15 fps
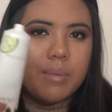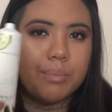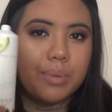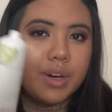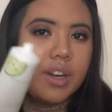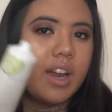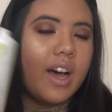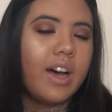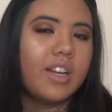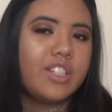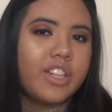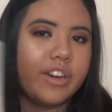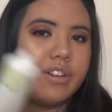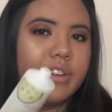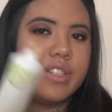put a
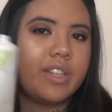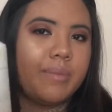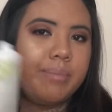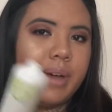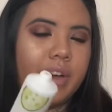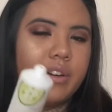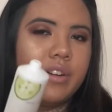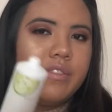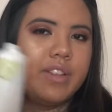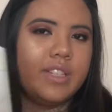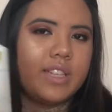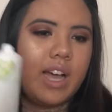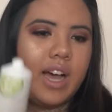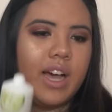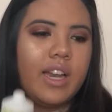generous amount of
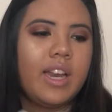this on,